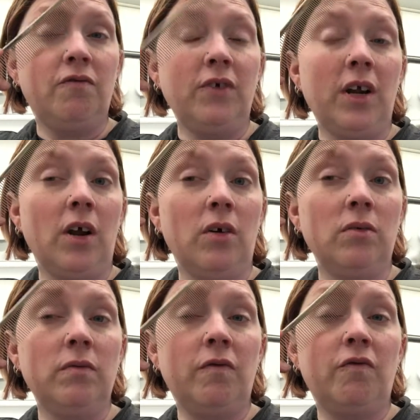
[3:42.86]
you know,
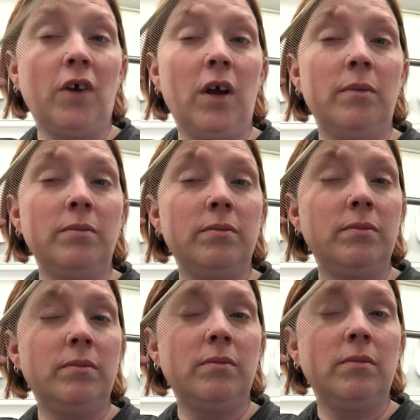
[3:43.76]
from
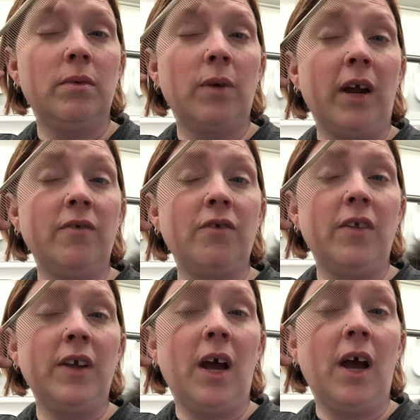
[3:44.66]
right in
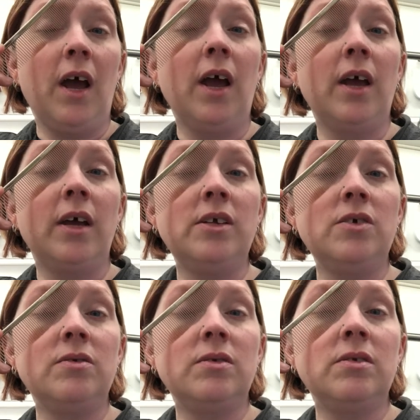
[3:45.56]
front of the eye and
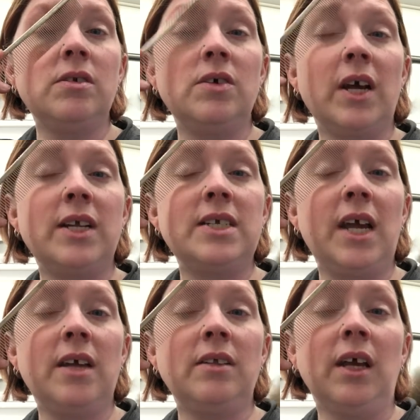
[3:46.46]
you, you kind of
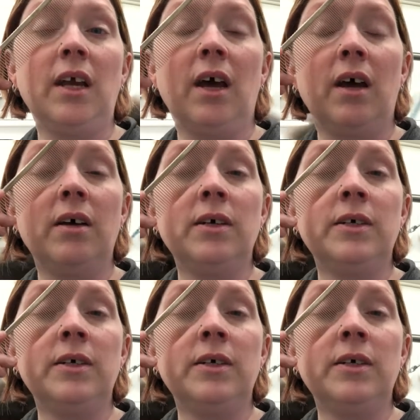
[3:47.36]
take the, uh,